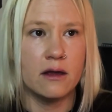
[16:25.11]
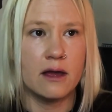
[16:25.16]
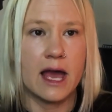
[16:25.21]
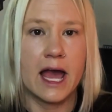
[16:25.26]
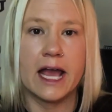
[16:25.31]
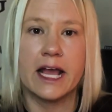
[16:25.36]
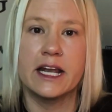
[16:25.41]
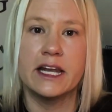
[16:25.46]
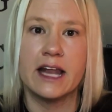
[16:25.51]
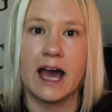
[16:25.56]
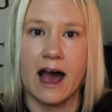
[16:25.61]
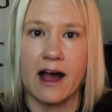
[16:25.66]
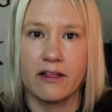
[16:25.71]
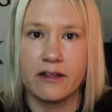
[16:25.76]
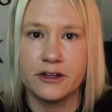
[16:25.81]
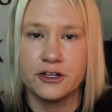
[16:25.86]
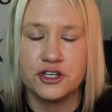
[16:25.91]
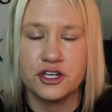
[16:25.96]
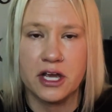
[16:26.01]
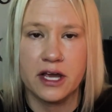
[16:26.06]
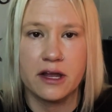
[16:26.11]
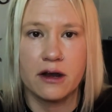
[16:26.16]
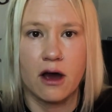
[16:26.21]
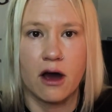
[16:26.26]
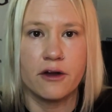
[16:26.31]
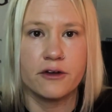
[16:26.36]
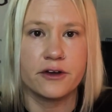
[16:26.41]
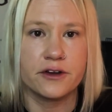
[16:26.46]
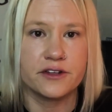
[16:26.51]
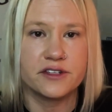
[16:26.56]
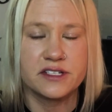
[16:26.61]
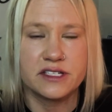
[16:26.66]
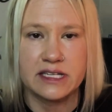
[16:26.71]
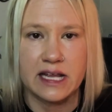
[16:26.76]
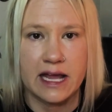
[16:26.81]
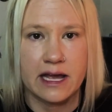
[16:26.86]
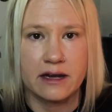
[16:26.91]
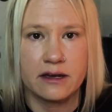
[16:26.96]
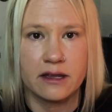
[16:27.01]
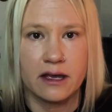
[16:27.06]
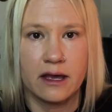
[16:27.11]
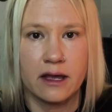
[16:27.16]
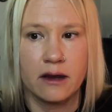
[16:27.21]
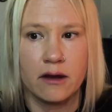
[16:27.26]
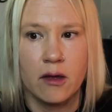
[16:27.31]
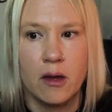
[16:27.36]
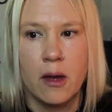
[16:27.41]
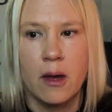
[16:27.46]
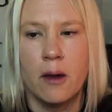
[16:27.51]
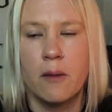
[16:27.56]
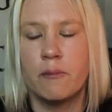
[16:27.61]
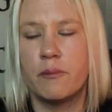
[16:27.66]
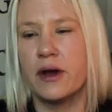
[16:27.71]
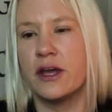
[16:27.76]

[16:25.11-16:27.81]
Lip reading: acknowledge it, understand it,